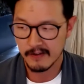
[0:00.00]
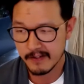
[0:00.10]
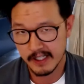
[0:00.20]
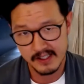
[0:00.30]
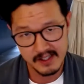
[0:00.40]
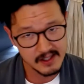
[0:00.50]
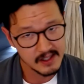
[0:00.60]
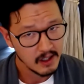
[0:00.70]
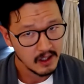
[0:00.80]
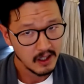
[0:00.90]
effects
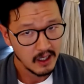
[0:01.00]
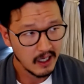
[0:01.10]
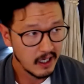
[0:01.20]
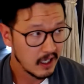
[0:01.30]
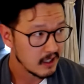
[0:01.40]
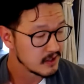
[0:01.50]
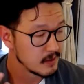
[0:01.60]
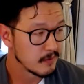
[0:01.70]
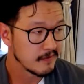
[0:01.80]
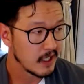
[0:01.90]
uh,
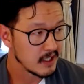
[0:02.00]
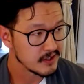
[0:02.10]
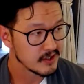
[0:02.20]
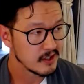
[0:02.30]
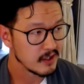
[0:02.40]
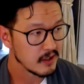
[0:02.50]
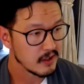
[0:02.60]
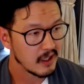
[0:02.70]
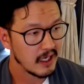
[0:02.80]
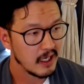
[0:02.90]

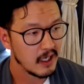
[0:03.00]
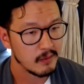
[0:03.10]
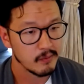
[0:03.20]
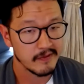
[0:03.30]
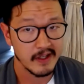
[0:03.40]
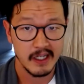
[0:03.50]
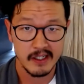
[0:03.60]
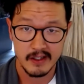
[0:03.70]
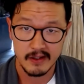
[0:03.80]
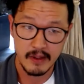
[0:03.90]
supervisor. Um, we've got
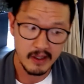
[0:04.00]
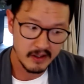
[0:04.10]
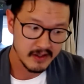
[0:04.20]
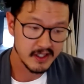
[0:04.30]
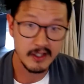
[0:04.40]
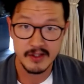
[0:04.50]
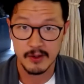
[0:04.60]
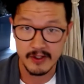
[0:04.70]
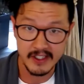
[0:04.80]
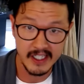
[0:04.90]
our, our stunt
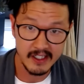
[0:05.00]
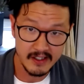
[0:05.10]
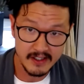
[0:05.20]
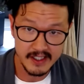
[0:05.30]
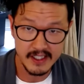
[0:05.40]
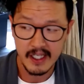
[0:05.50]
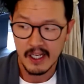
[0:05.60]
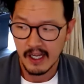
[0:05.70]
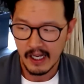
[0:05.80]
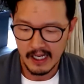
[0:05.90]
coordinators, and
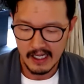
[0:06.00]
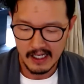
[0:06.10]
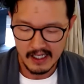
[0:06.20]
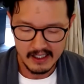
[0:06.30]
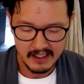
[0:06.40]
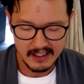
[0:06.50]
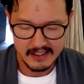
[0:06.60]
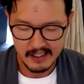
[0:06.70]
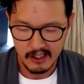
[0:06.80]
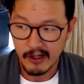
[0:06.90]
uh,
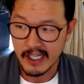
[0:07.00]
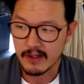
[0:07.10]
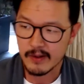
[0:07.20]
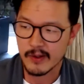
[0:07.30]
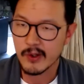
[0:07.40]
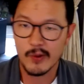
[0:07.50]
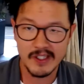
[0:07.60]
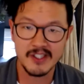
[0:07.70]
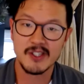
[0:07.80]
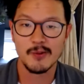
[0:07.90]
it's like, all right, who
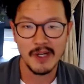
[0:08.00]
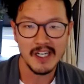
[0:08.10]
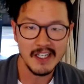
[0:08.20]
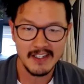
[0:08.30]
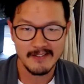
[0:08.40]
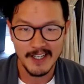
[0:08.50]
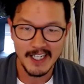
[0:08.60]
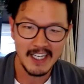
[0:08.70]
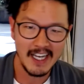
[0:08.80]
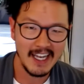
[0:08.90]
wants to do what,
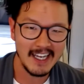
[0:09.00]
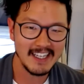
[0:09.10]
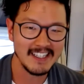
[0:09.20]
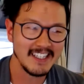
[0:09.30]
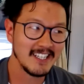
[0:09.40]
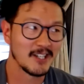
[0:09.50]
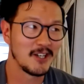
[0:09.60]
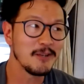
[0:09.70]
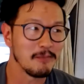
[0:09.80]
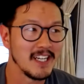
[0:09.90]
right? And in a
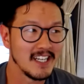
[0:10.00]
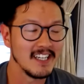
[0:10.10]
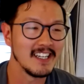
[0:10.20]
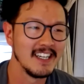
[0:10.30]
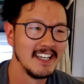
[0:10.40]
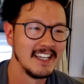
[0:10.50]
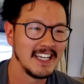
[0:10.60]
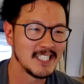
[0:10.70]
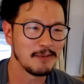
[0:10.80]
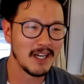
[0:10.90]
good meeting,
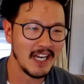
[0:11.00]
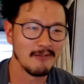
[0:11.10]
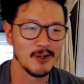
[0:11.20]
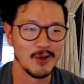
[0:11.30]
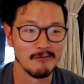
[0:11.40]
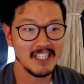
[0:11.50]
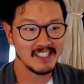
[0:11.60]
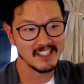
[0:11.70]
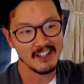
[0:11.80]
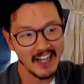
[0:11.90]
it's about everyone
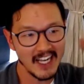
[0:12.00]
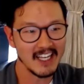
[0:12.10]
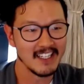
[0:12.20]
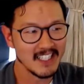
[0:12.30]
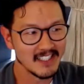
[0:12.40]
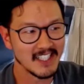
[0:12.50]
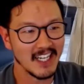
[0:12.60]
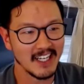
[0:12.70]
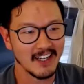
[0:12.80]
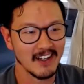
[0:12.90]
raising their hand and
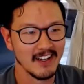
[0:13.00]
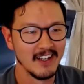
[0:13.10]
saying,